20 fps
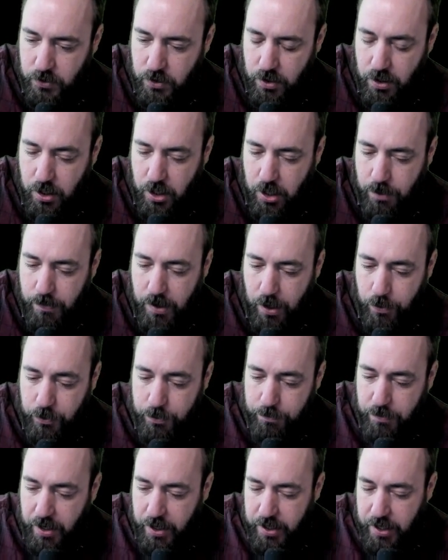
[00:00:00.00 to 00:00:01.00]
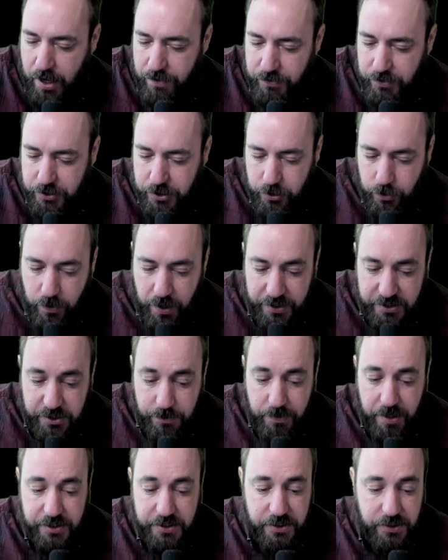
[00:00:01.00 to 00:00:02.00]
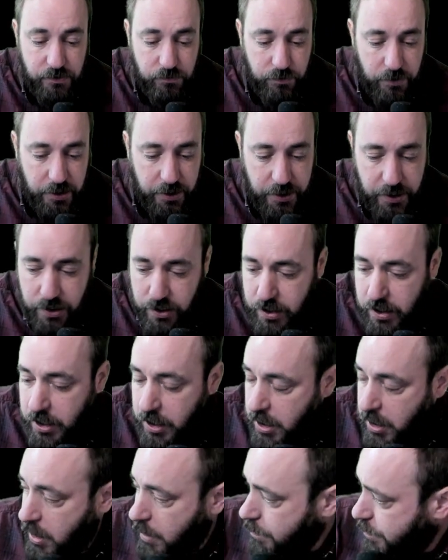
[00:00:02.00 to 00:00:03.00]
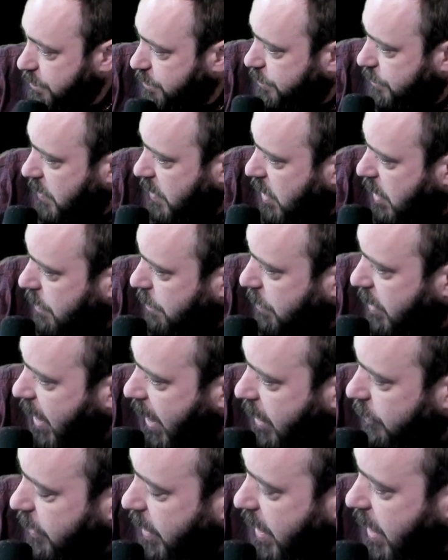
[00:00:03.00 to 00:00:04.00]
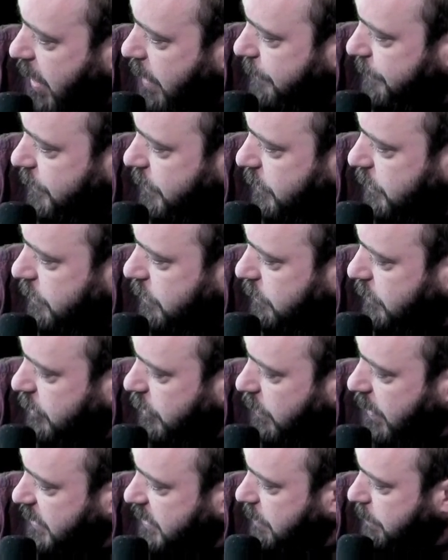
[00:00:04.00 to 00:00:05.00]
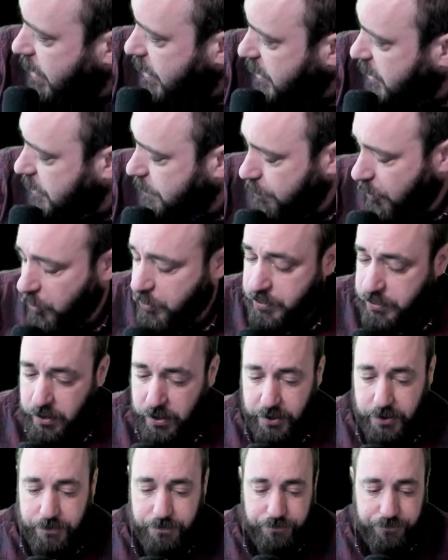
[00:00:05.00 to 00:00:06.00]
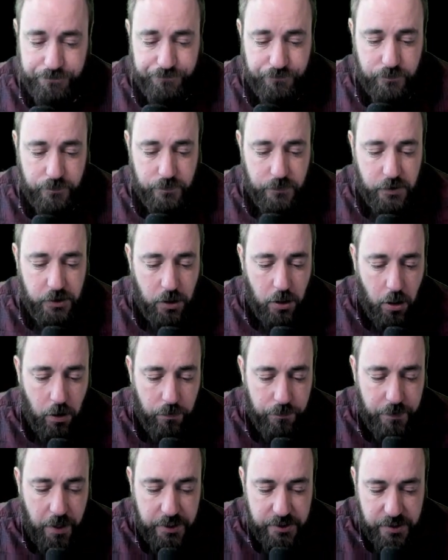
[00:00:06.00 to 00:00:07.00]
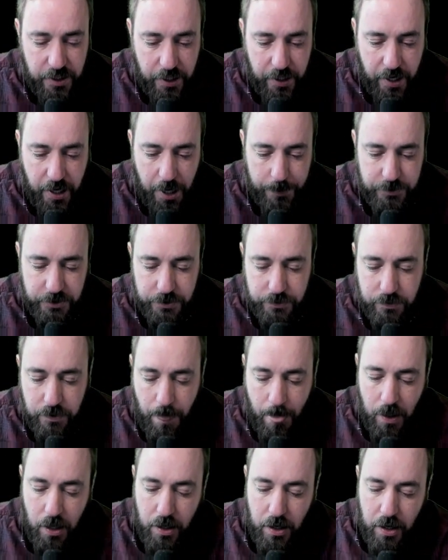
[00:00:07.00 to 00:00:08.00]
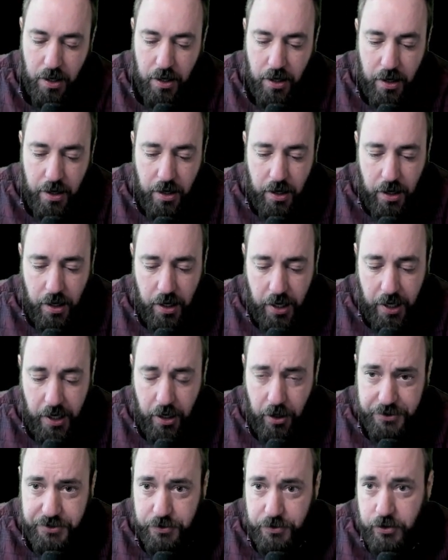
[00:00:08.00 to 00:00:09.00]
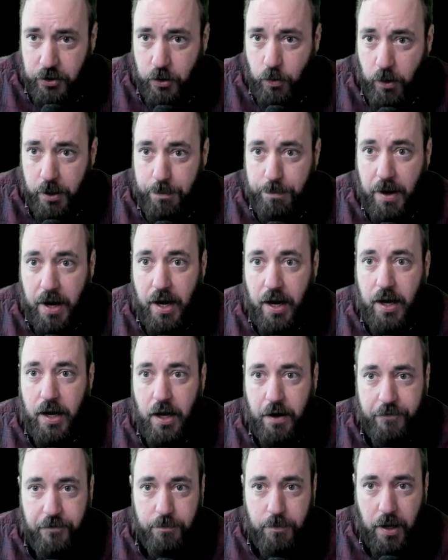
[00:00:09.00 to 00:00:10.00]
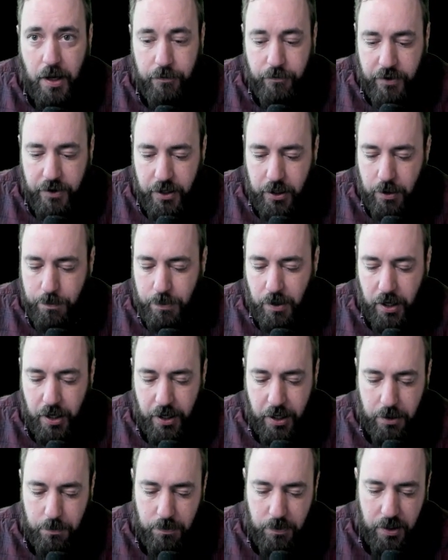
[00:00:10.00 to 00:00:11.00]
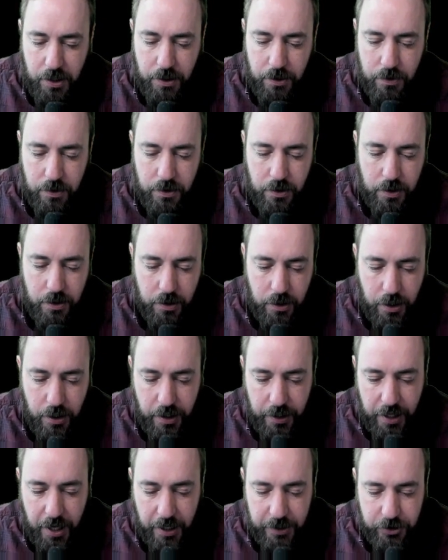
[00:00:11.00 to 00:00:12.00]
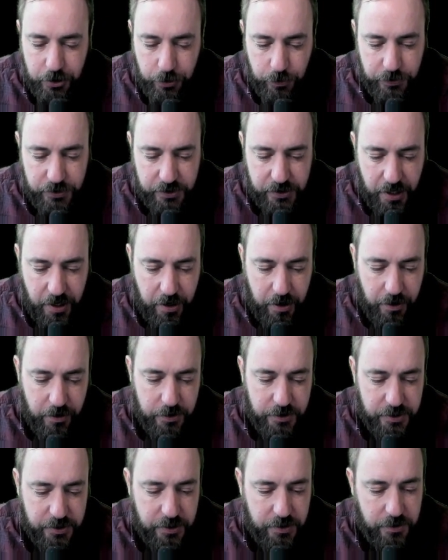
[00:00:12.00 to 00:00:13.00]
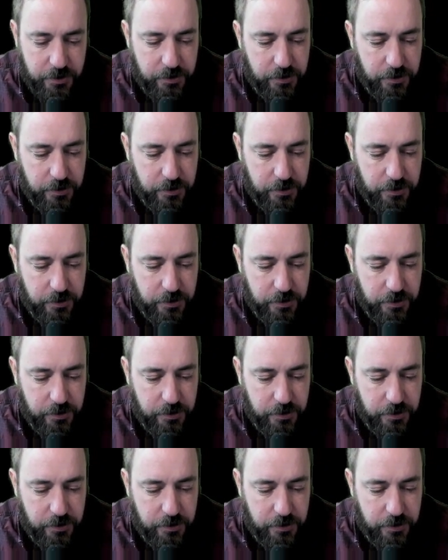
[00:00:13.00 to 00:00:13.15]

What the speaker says: I wouldn't mind having 2 SMXs really, but I don't have 2 SMX personally, so that's not an option. I also took 1 Baja from my rig behind me. I got 2 stairs,